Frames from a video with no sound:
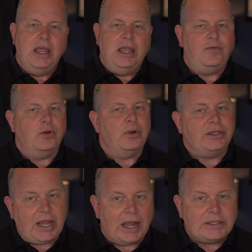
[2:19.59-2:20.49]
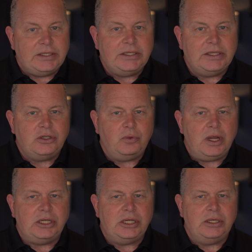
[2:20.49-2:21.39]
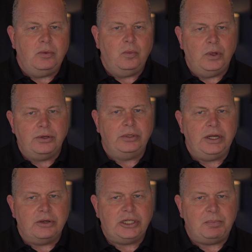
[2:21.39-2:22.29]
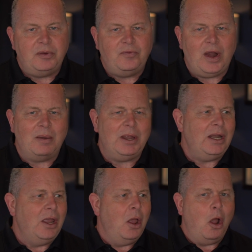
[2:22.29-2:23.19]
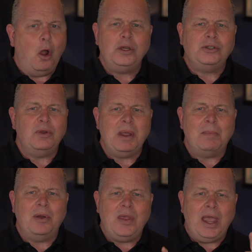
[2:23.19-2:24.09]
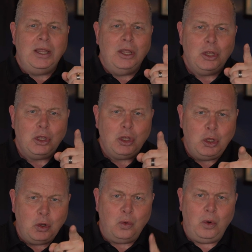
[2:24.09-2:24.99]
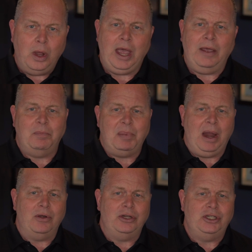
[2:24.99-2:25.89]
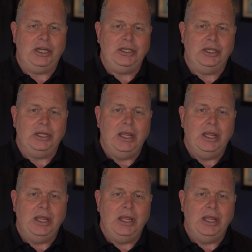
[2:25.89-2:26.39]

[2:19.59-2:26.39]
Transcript: If you're in a toxic situation with your leadership environment, always remember that you have the power to change it.